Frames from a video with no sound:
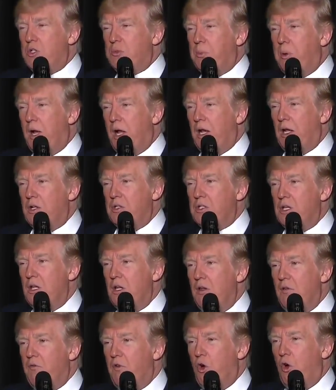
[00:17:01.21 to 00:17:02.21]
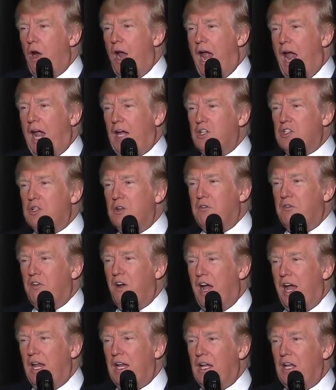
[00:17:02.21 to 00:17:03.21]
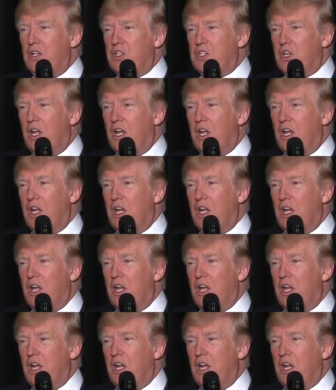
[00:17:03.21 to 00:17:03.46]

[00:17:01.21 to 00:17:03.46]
policy for acts of violence